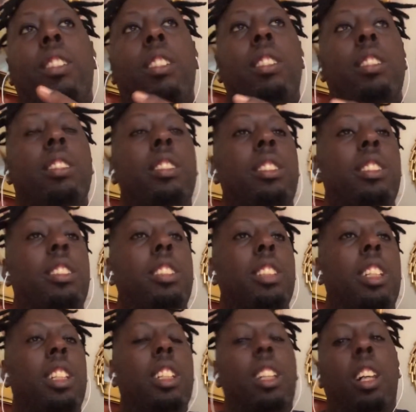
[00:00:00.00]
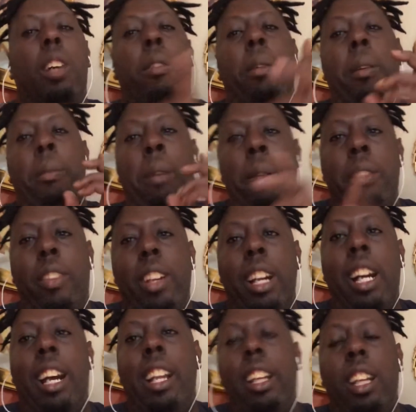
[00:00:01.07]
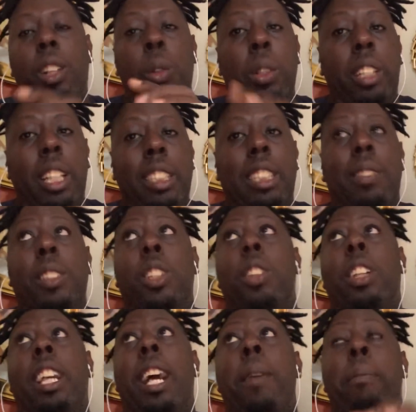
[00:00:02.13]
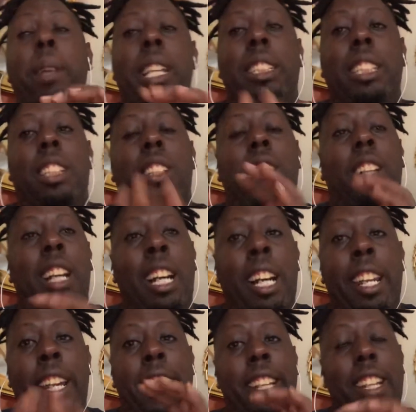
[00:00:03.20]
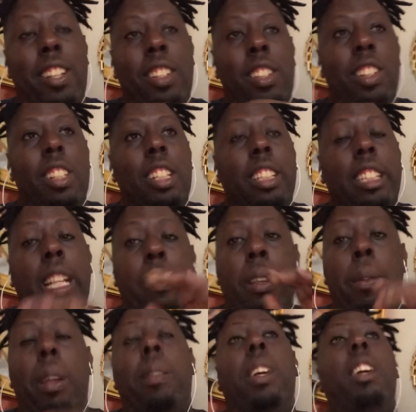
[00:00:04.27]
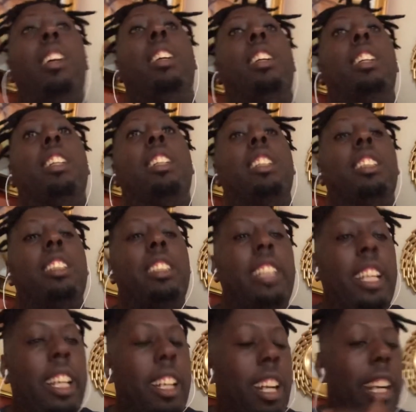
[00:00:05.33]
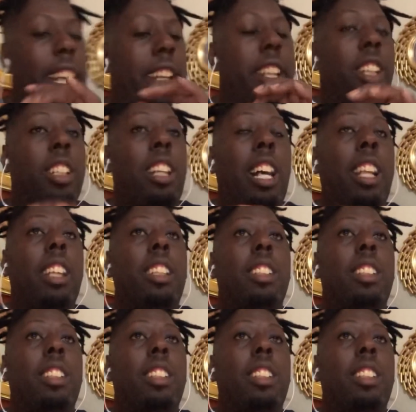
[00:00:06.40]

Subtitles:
for now. Mama flavor and collect the good things so we can place it on the order here. Tell people them now. Yeah, so you're gonna get the college.